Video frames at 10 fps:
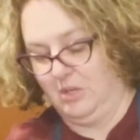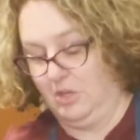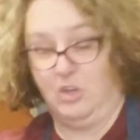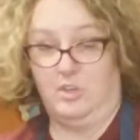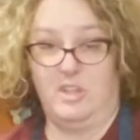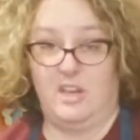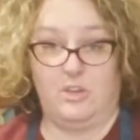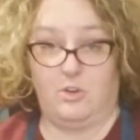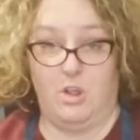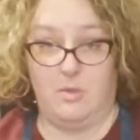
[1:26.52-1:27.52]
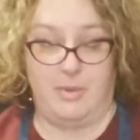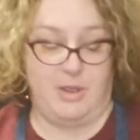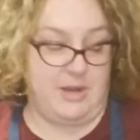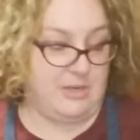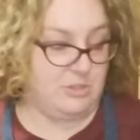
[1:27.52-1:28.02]
You could do that in the crock
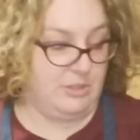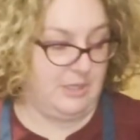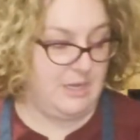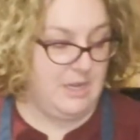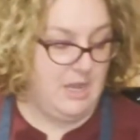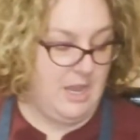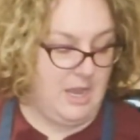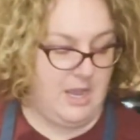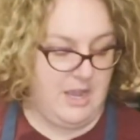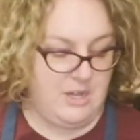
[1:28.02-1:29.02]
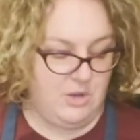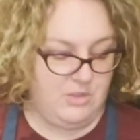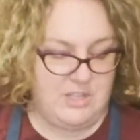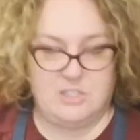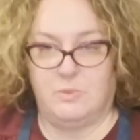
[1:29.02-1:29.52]
pot, actually. I know
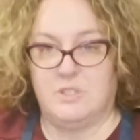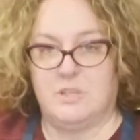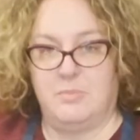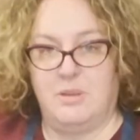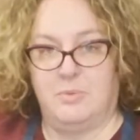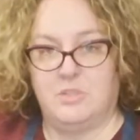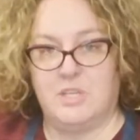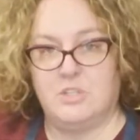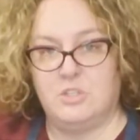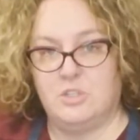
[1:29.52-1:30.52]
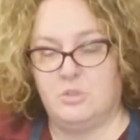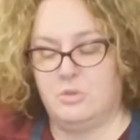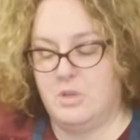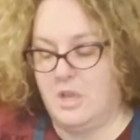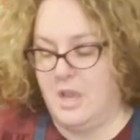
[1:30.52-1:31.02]
that's what some people tend to do.